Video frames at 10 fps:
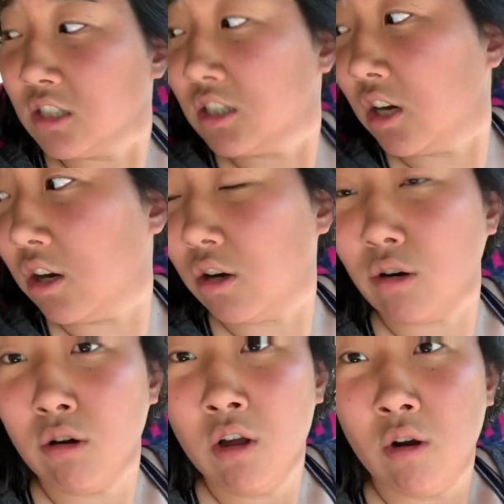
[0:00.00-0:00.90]

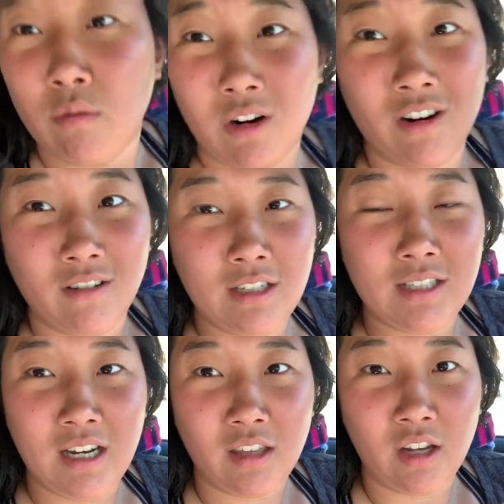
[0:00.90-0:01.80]
So we're currently
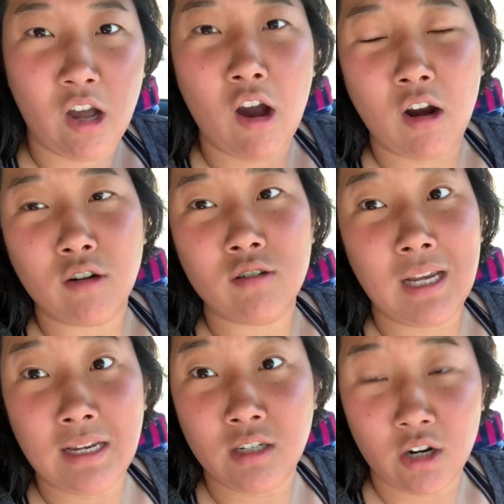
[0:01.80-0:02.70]
sitting in the car
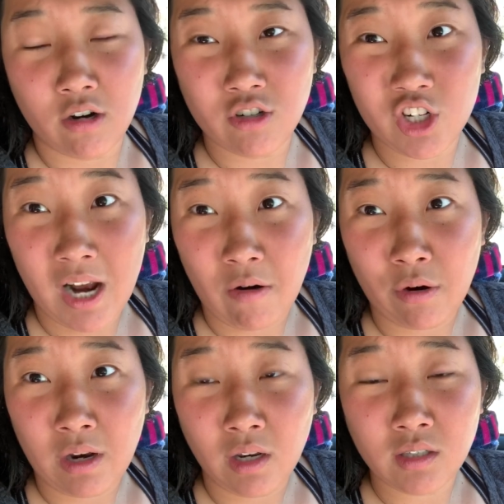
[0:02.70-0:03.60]
taking turns
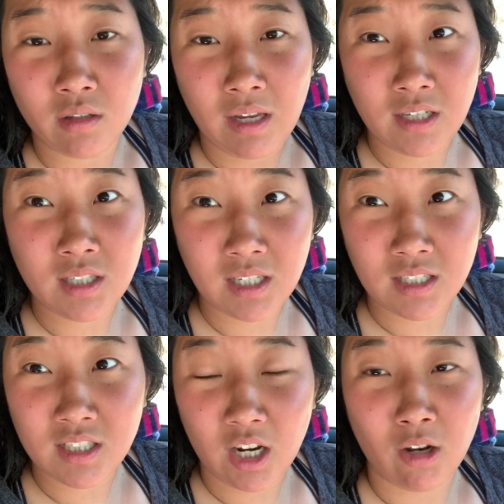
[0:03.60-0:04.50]
showering so the AC can
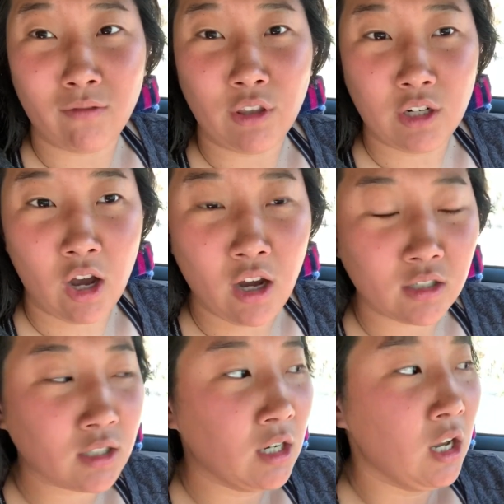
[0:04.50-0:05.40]
stay on for the
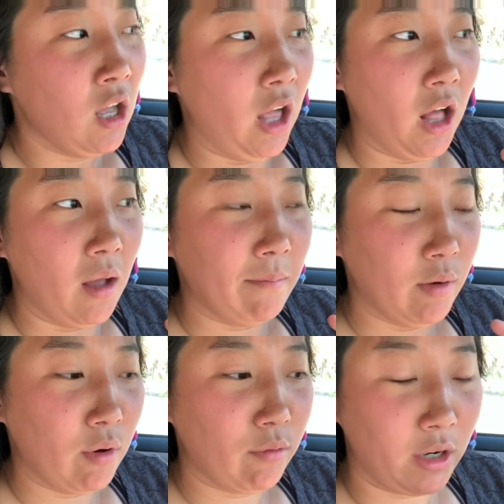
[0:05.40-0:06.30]
dogs. Um,
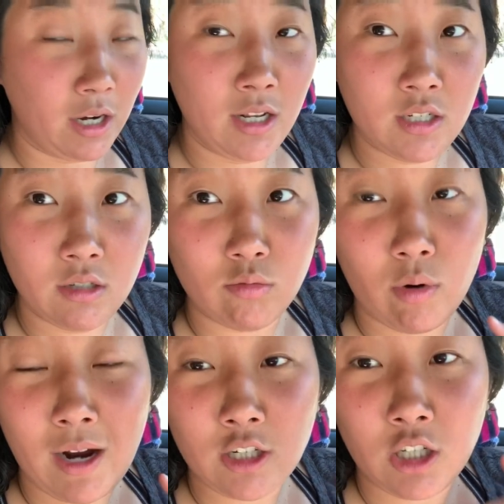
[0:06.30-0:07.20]
but what we're gonna do is we're
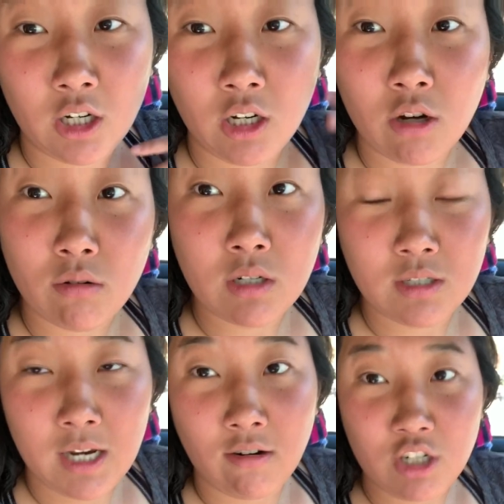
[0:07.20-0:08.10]
actually gonna go into the
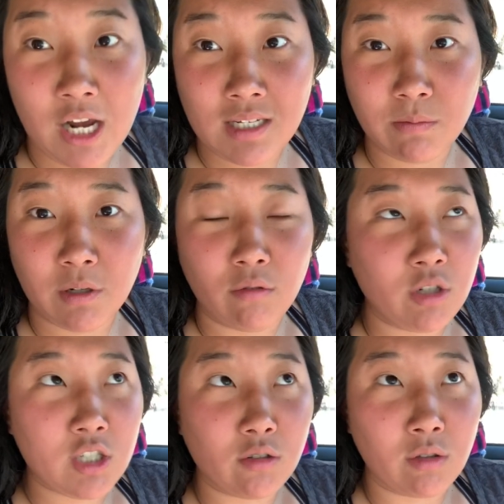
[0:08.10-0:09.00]
town of Jasper,
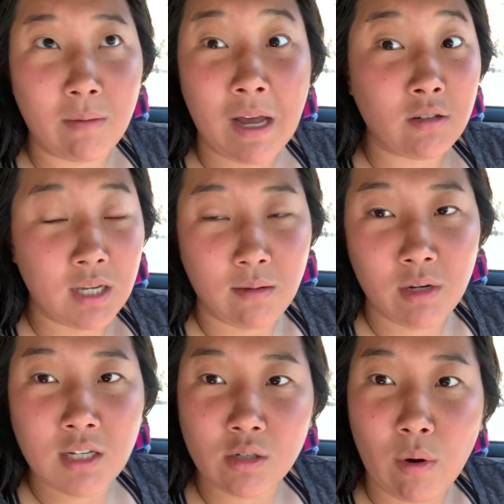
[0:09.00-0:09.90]
which is only about 10
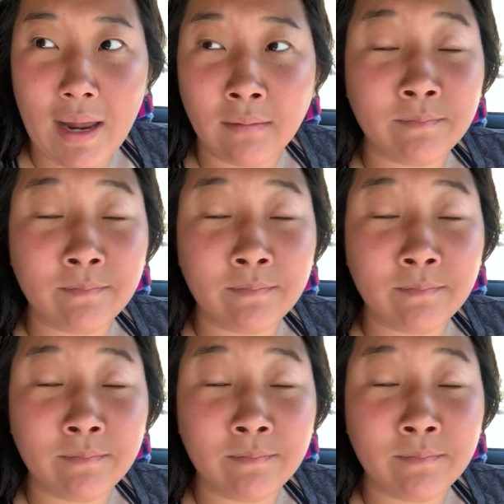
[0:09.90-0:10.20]
minutes away.